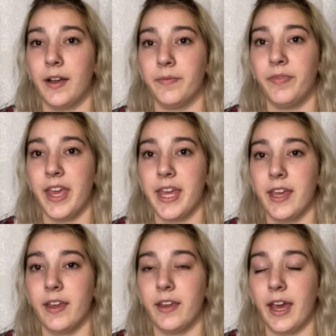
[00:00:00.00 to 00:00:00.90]

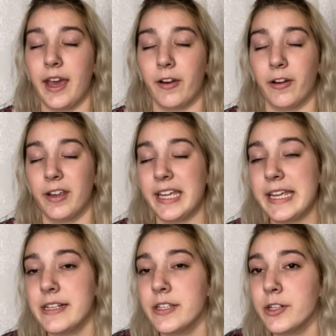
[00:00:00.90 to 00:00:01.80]
They are
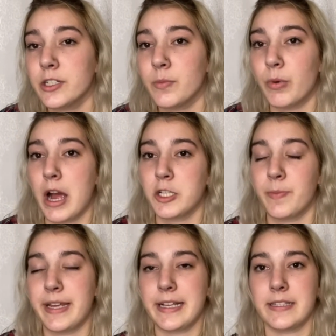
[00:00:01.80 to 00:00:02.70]
easier to brush
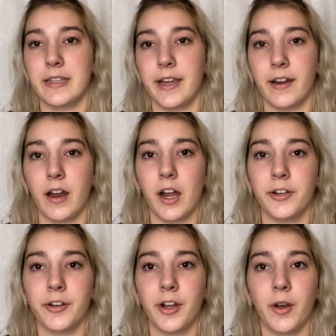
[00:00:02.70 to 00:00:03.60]
because their
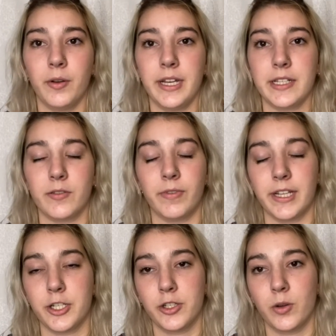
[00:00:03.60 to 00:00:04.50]
undercoat is a really
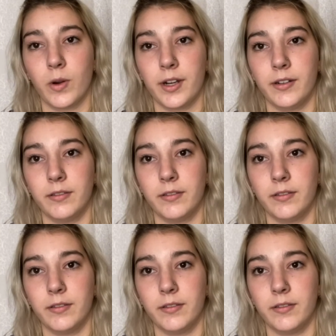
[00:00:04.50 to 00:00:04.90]
short